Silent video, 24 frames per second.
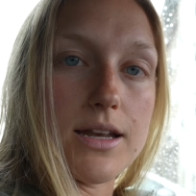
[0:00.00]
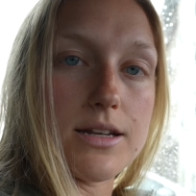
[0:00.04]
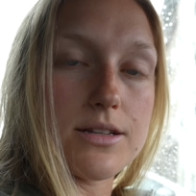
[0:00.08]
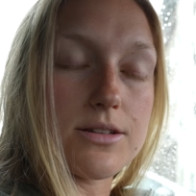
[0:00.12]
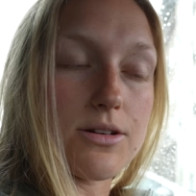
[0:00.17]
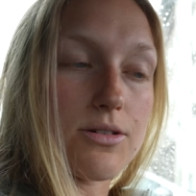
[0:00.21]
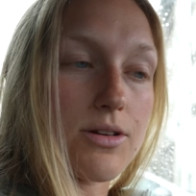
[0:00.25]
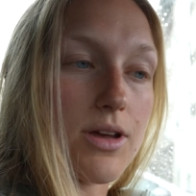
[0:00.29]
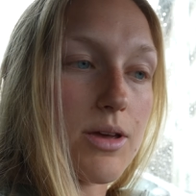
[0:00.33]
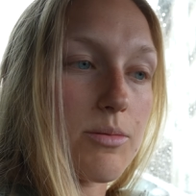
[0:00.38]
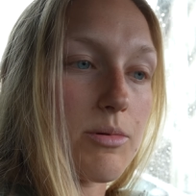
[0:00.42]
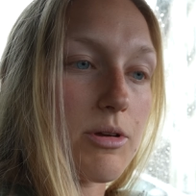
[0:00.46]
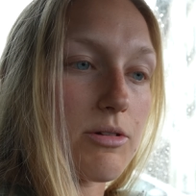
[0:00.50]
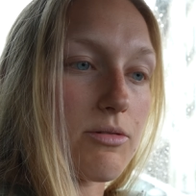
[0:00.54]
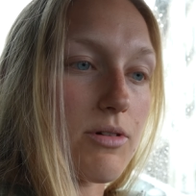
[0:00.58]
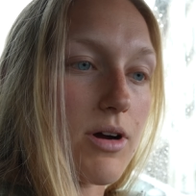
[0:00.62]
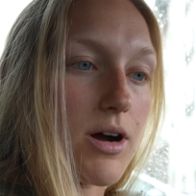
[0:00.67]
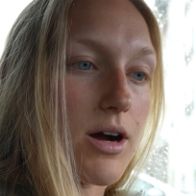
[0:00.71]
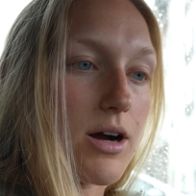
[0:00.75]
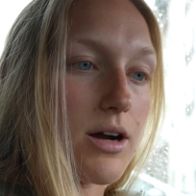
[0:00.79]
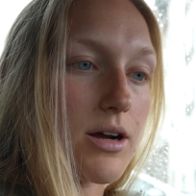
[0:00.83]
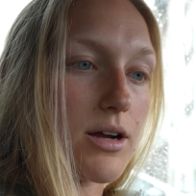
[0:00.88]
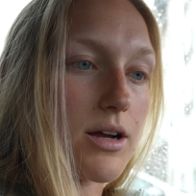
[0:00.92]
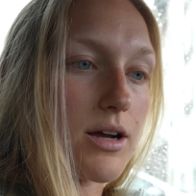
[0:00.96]
Don't get me
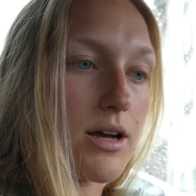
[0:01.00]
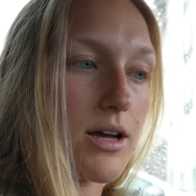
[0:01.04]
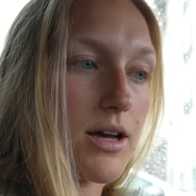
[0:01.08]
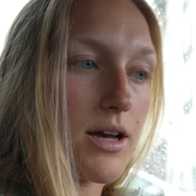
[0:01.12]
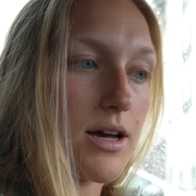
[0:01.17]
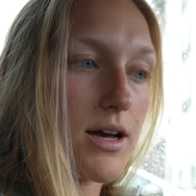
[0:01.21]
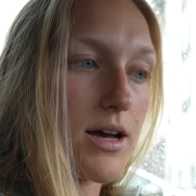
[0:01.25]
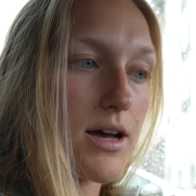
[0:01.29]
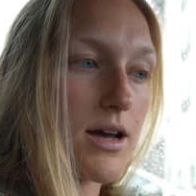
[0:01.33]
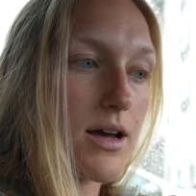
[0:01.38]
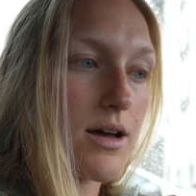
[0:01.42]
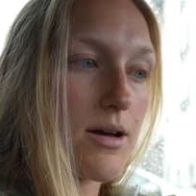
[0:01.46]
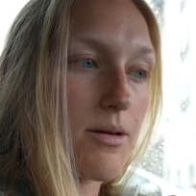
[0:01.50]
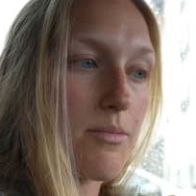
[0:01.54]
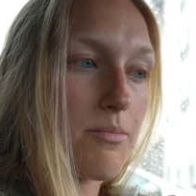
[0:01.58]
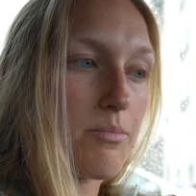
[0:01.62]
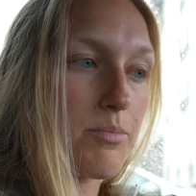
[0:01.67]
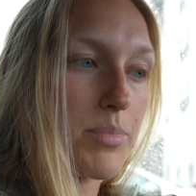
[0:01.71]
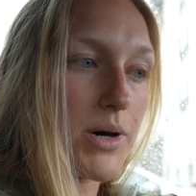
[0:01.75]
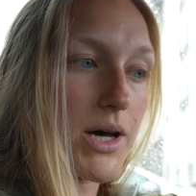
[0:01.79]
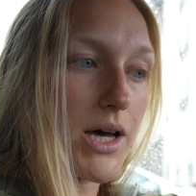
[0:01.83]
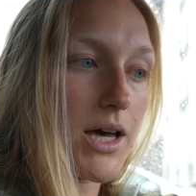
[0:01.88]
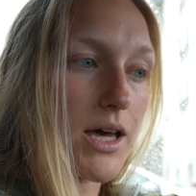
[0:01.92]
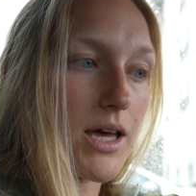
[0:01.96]
wrong.
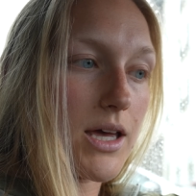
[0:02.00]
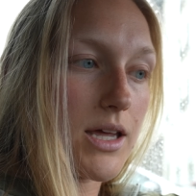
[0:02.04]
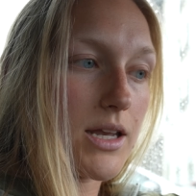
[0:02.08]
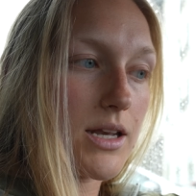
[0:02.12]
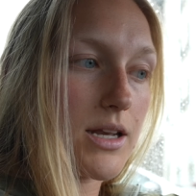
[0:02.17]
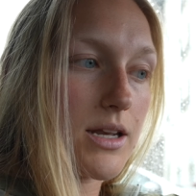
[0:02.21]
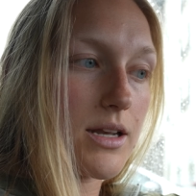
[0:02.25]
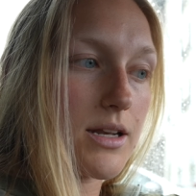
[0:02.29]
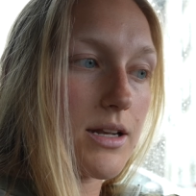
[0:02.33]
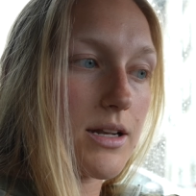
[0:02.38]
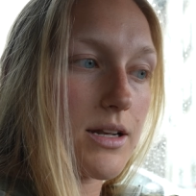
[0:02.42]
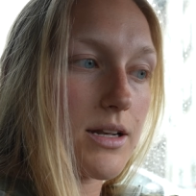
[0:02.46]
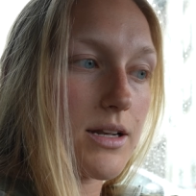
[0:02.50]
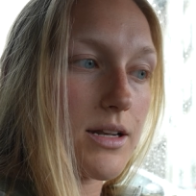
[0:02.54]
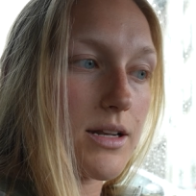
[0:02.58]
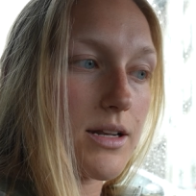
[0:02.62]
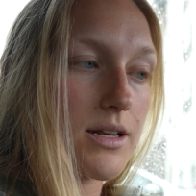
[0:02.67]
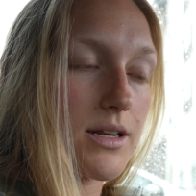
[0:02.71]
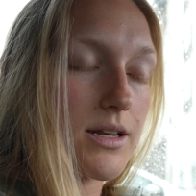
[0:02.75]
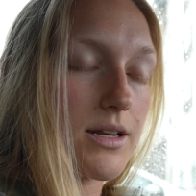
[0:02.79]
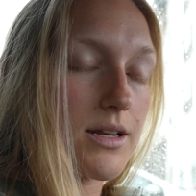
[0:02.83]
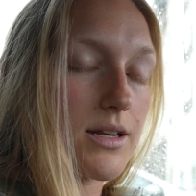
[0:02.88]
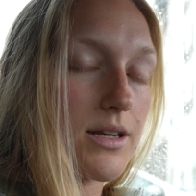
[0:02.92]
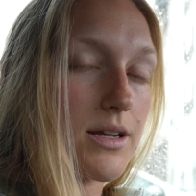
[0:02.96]
But
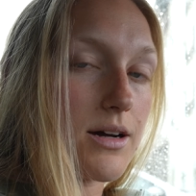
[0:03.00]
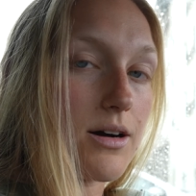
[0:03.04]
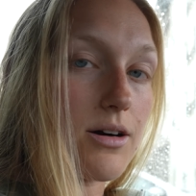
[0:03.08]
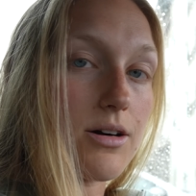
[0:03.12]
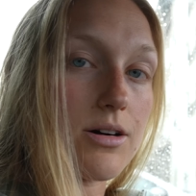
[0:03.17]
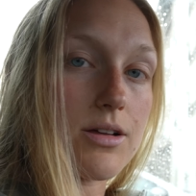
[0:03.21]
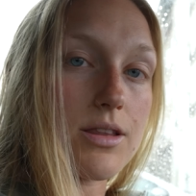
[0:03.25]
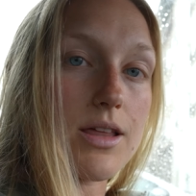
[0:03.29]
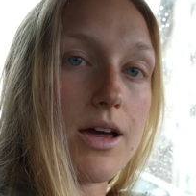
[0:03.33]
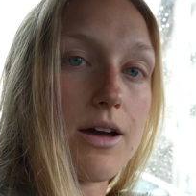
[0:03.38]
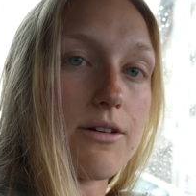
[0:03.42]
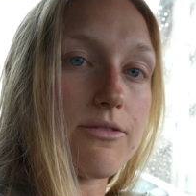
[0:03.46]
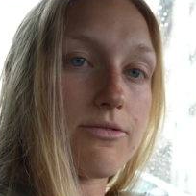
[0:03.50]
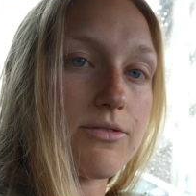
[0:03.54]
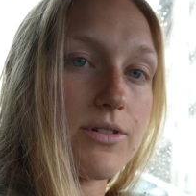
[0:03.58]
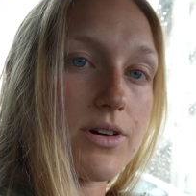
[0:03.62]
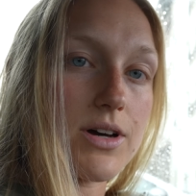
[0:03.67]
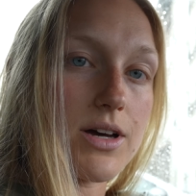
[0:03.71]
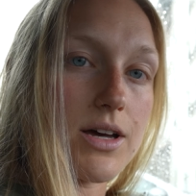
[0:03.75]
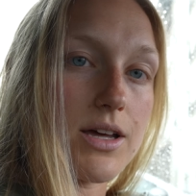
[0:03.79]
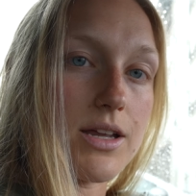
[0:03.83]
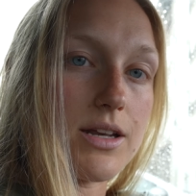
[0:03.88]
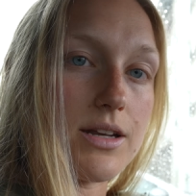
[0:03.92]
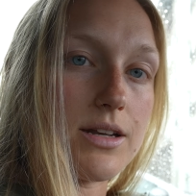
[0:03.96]
all that
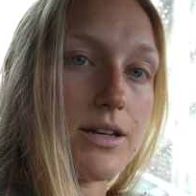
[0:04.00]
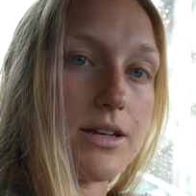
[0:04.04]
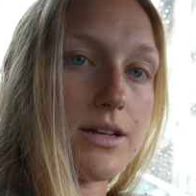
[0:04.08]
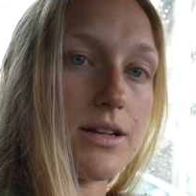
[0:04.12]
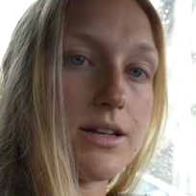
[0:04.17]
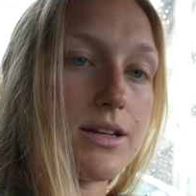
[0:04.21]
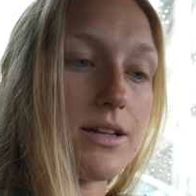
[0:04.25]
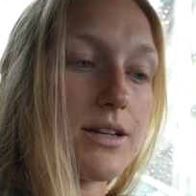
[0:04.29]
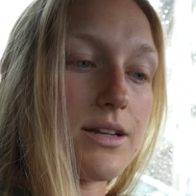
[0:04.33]
fun